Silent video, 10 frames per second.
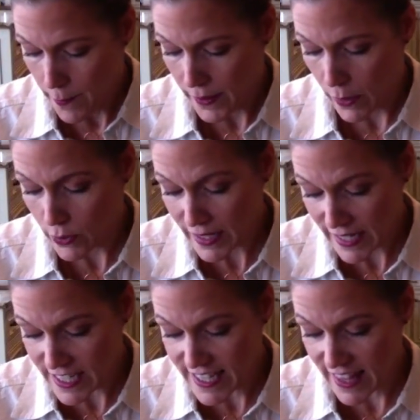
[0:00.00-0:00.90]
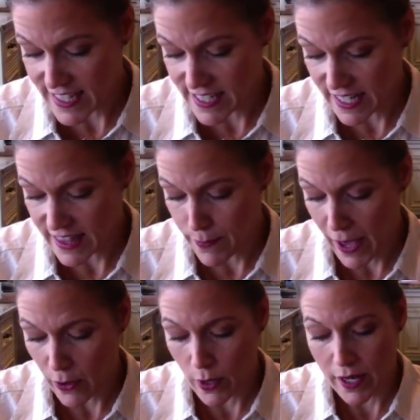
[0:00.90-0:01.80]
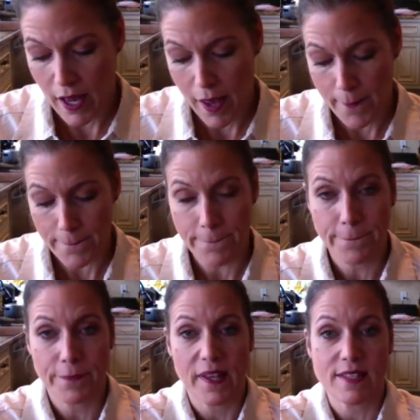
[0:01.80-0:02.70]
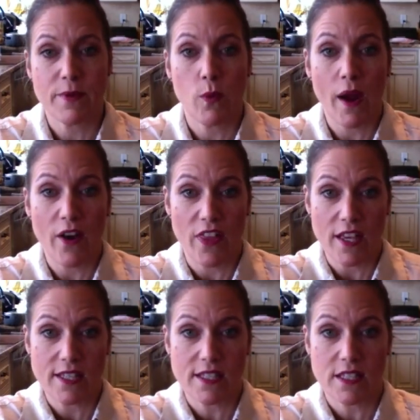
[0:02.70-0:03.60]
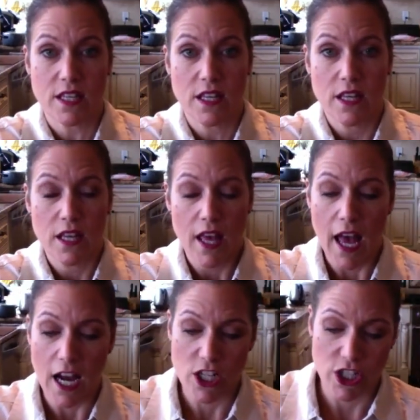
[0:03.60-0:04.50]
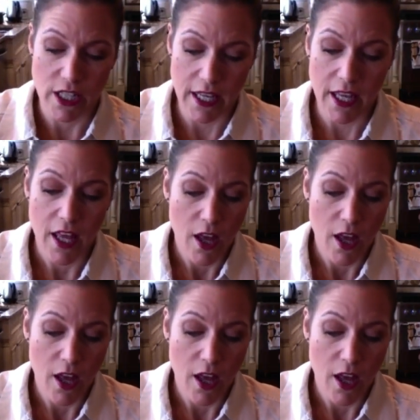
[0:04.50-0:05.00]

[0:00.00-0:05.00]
But I really need to take this in and get the battery because I'm going to wear this, actually.